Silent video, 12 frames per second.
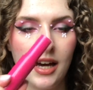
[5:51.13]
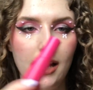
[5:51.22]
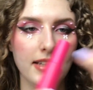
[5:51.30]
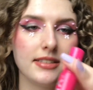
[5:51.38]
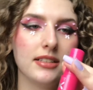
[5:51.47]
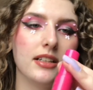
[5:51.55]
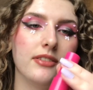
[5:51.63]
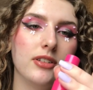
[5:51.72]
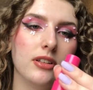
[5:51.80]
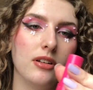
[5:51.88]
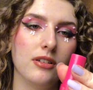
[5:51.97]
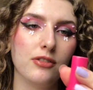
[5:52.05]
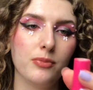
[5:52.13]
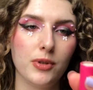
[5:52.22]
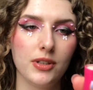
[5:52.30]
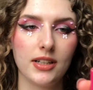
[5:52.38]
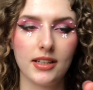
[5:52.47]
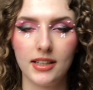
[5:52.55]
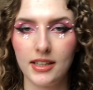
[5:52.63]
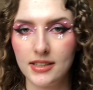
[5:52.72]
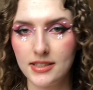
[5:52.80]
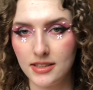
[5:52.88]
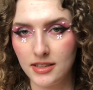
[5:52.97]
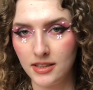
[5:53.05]
I still have a lot of product. Like,
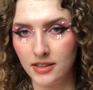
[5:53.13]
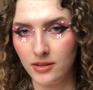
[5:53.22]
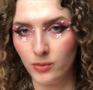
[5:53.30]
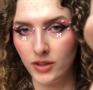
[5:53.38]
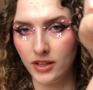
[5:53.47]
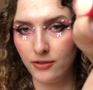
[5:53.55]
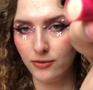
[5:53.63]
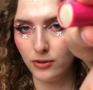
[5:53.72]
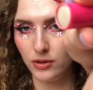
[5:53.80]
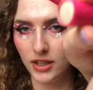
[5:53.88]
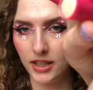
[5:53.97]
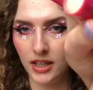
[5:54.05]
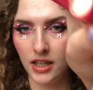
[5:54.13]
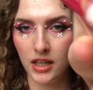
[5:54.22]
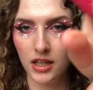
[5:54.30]
it's, when I fully